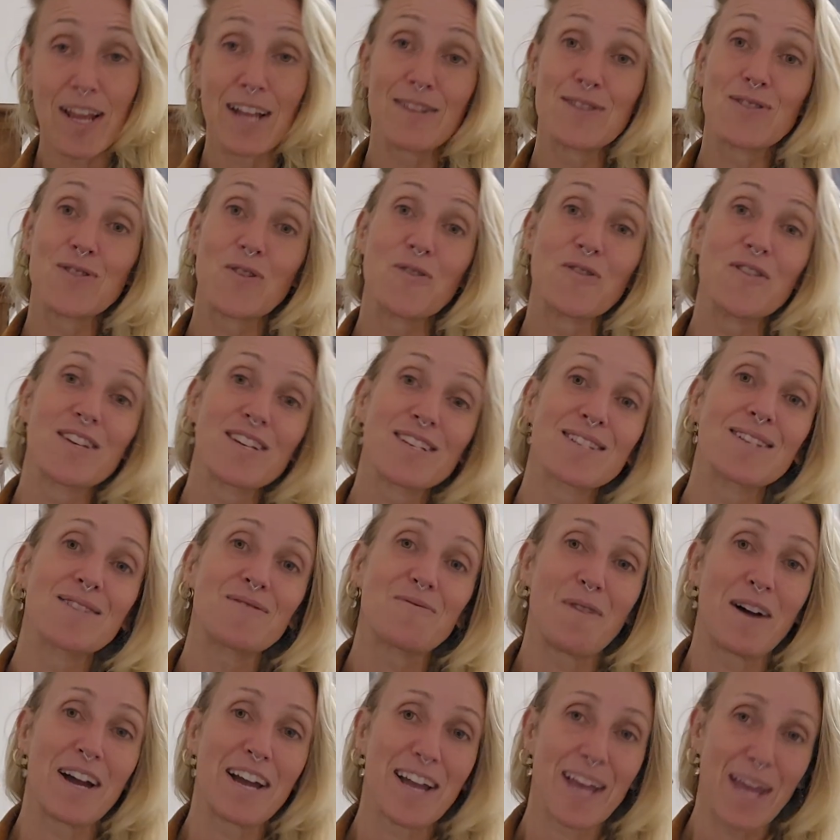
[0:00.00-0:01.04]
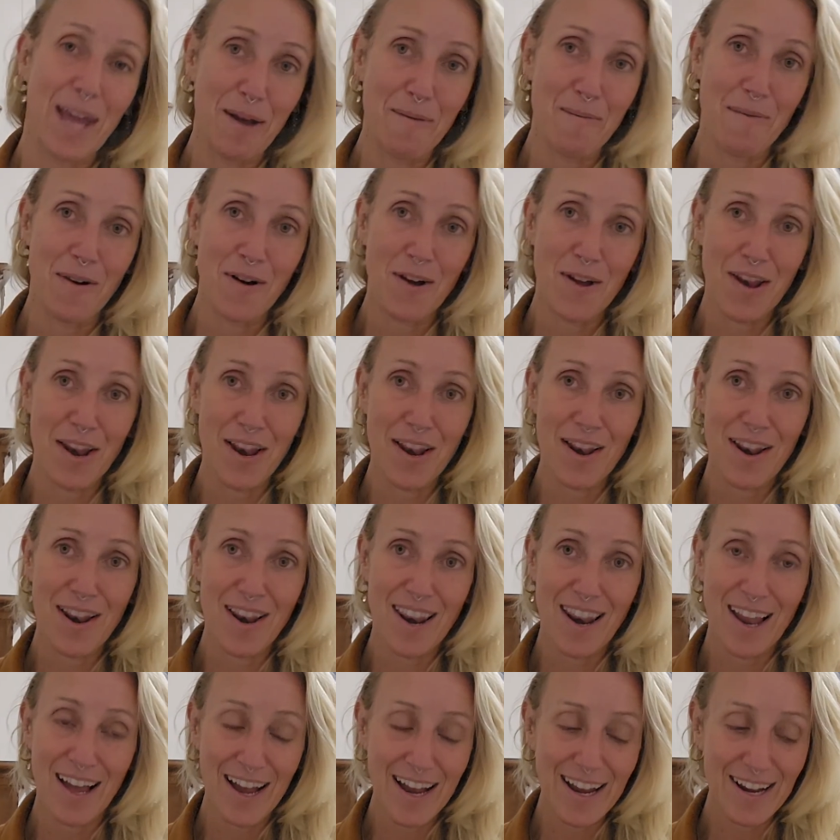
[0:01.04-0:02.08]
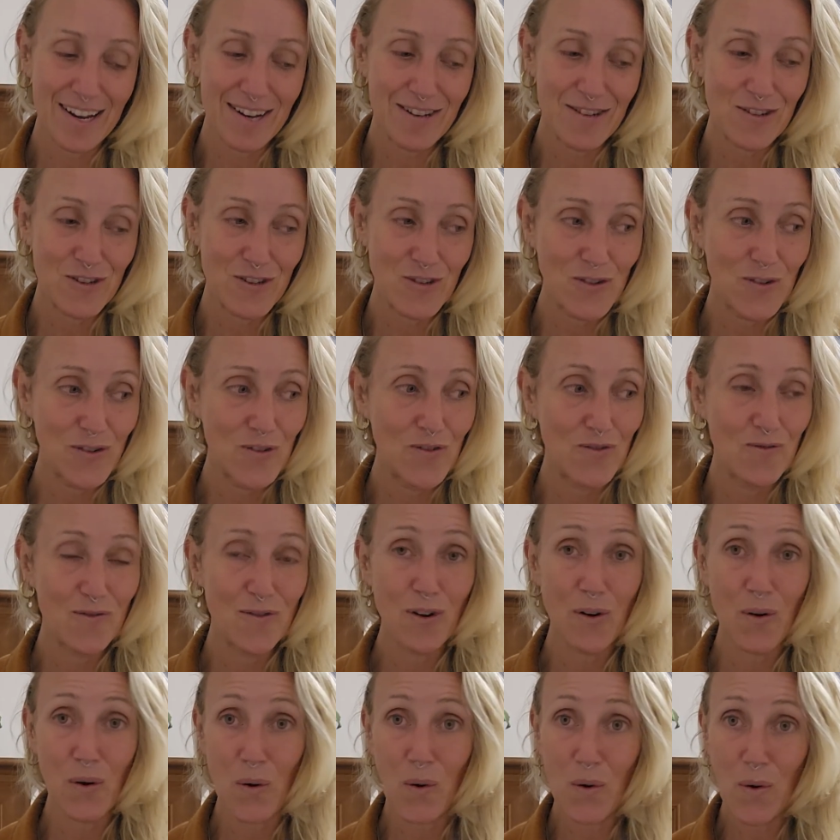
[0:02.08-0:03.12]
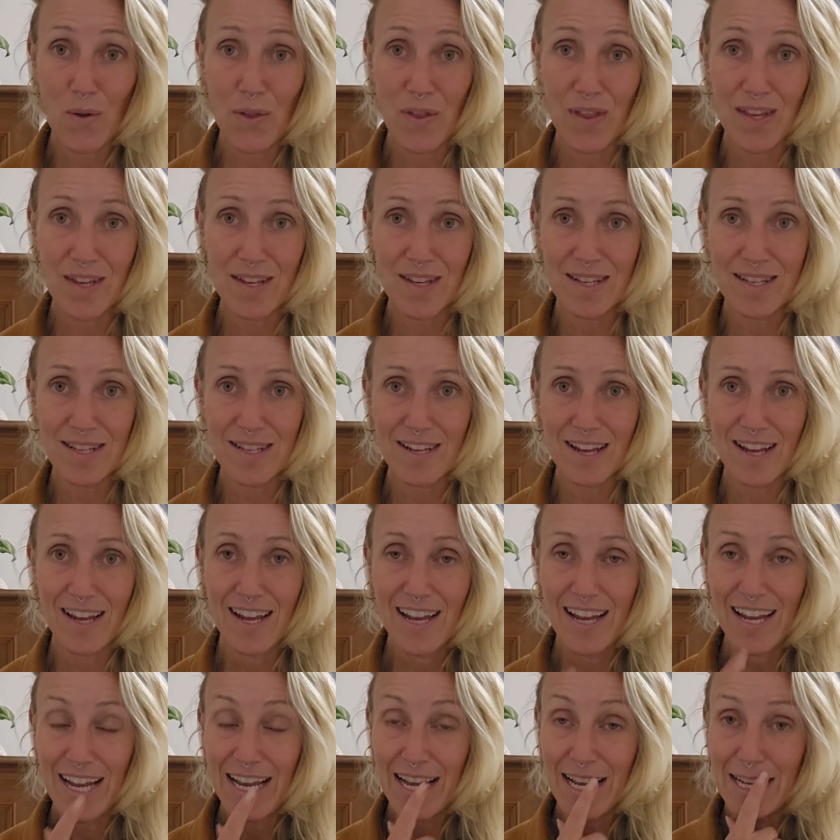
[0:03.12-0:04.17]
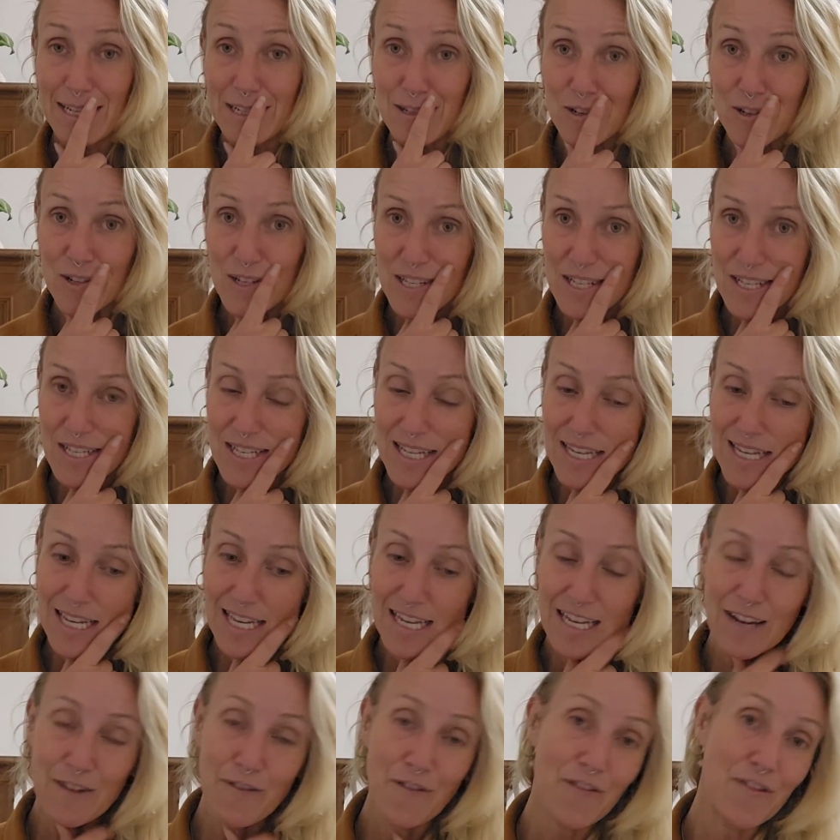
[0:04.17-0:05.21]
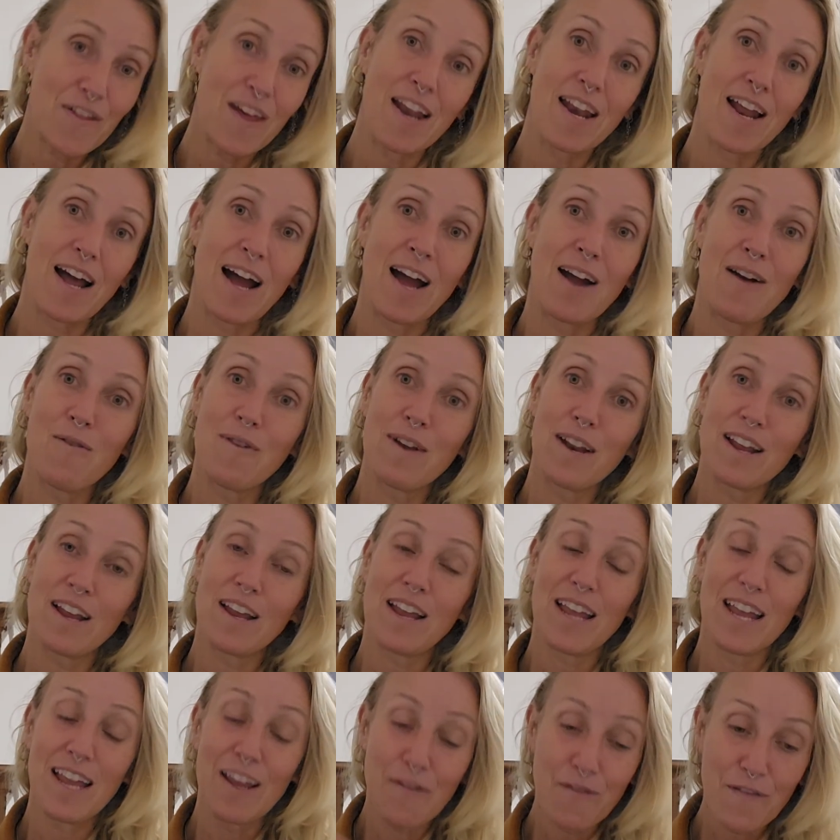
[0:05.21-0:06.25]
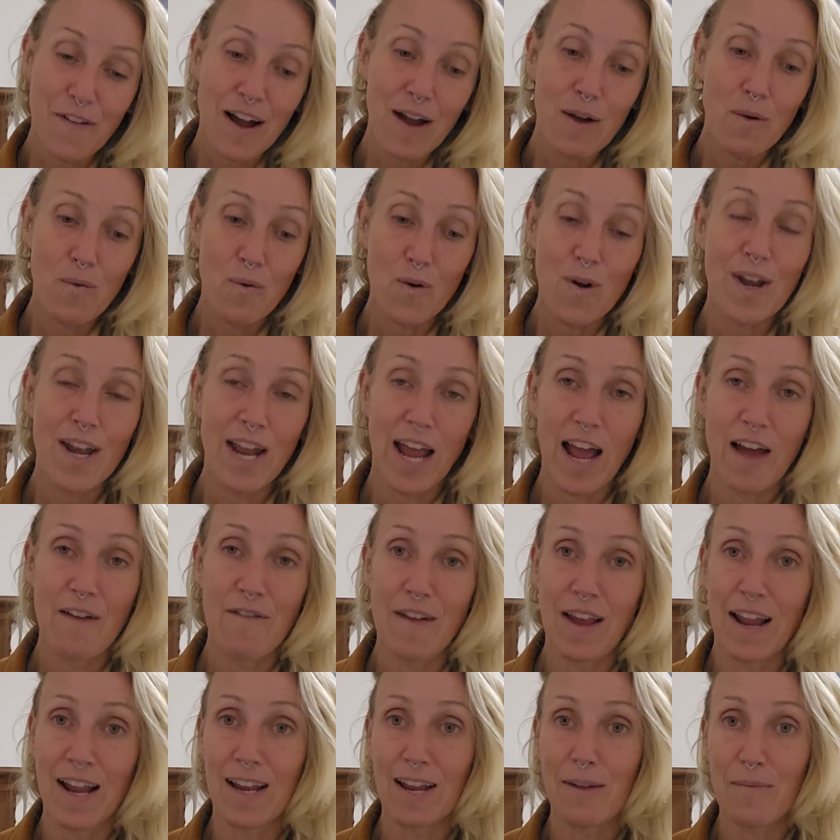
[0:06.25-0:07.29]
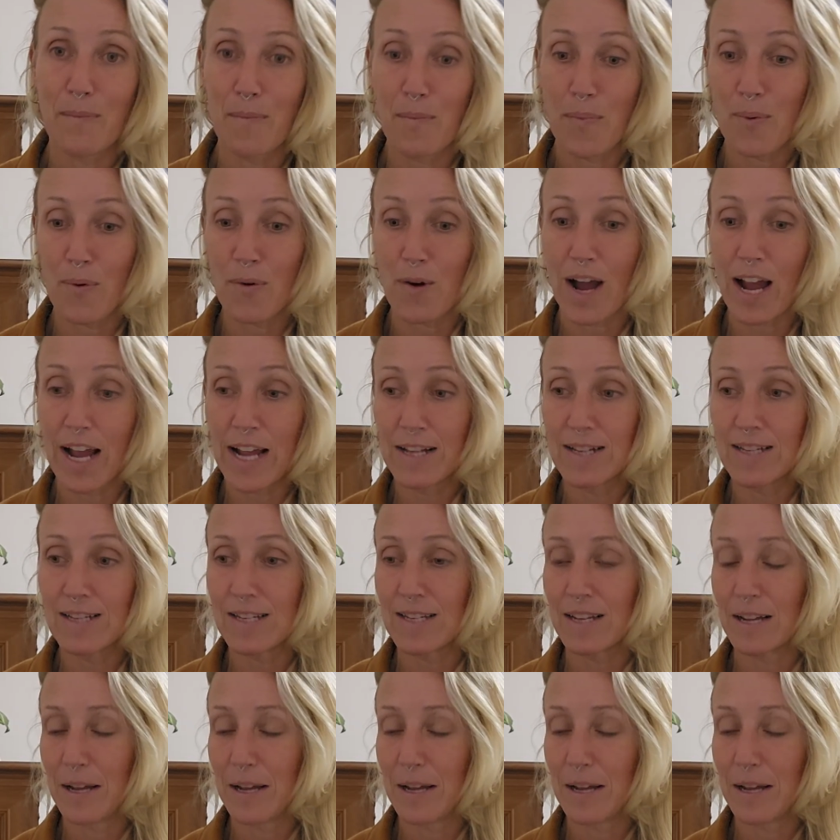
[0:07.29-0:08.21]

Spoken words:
And so this is why I came online to record this, is to see if I would have any bright,